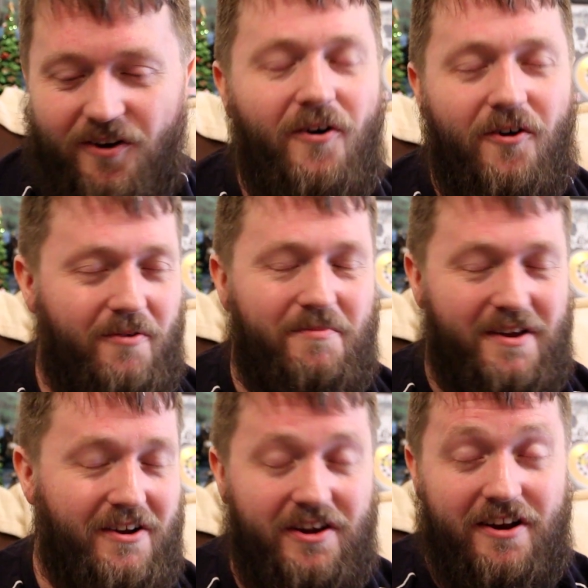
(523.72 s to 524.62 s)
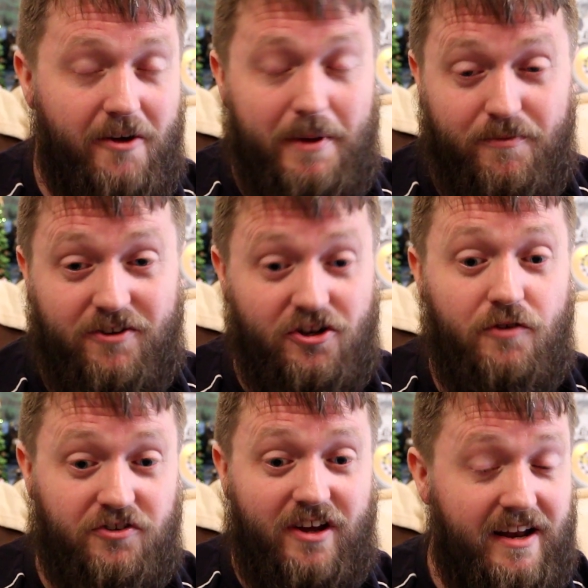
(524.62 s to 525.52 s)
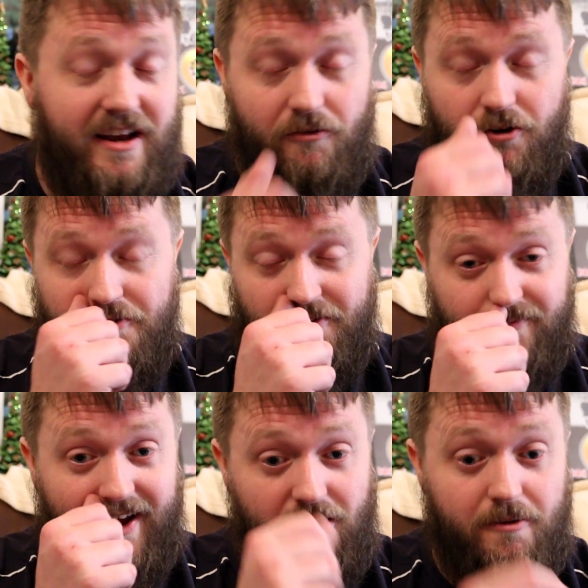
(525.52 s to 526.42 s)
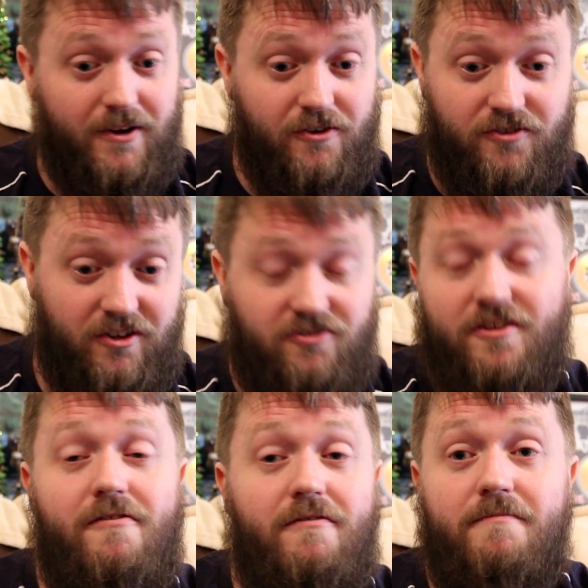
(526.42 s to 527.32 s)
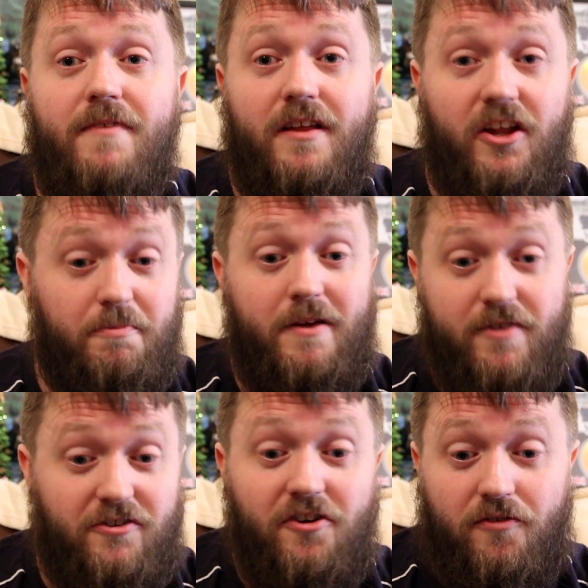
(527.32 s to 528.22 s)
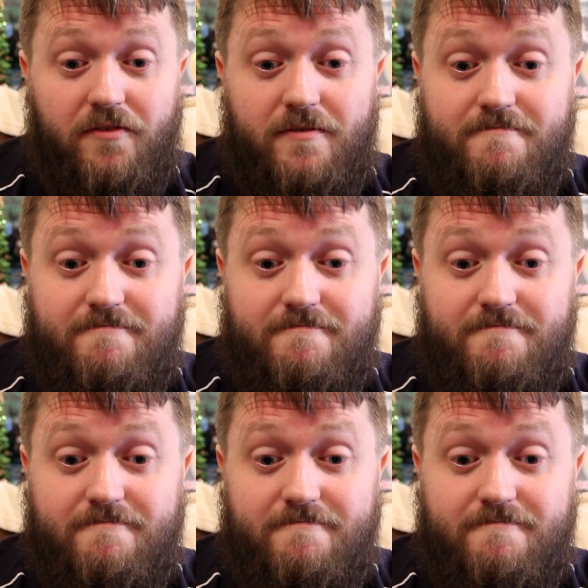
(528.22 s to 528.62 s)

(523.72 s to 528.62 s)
or you know, it'd be written off or something, then it will lose its value because it's being written off.